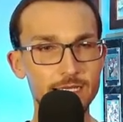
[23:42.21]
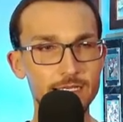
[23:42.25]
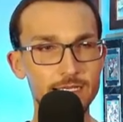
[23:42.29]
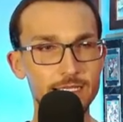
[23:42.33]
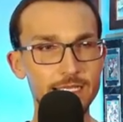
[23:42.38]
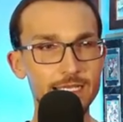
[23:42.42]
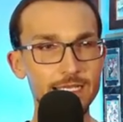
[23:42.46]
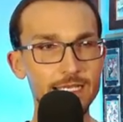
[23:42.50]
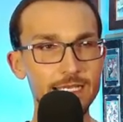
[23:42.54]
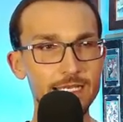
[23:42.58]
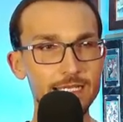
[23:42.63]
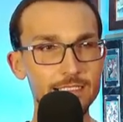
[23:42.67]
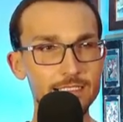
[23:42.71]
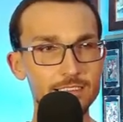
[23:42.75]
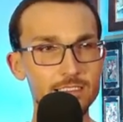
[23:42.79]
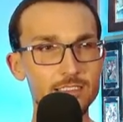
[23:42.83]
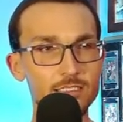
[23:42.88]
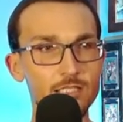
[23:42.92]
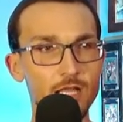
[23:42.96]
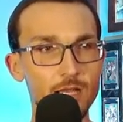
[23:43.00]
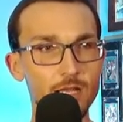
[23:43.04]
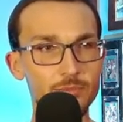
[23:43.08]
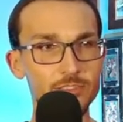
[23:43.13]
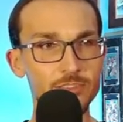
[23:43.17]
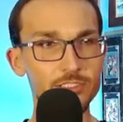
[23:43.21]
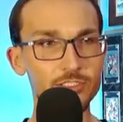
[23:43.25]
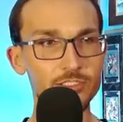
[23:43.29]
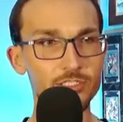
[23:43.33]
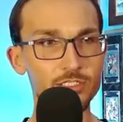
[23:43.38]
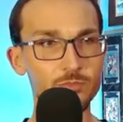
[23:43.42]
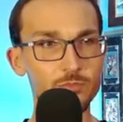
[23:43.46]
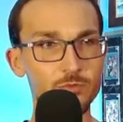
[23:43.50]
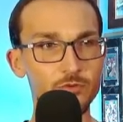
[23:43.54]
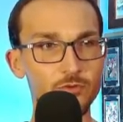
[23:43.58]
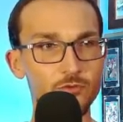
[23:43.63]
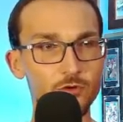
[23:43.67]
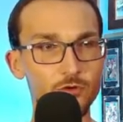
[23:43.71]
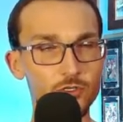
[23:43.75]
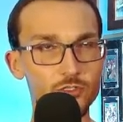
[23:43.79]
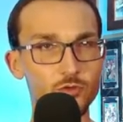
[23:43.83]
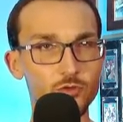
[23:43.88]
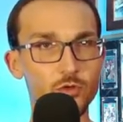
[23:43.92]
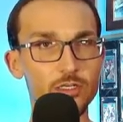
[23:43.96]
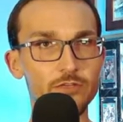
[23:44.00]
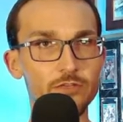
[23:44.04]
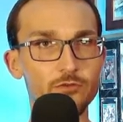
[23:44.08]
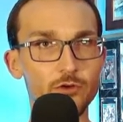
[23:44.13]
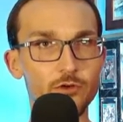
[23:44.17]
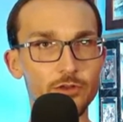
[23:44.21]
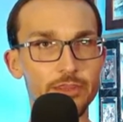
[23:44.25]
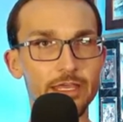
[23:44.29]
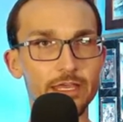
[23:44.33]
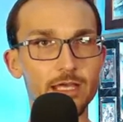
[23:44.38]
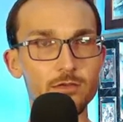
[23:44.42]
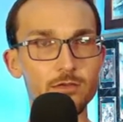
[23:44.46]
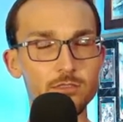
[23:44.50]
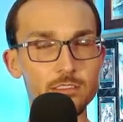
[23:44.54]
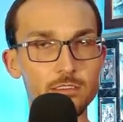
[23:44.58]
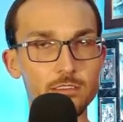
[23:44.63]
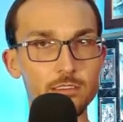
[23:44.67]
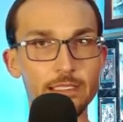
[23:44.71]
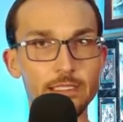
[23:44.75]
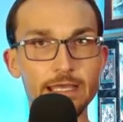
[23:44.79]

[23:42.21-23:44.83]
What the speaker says: it stopped just before 24,000.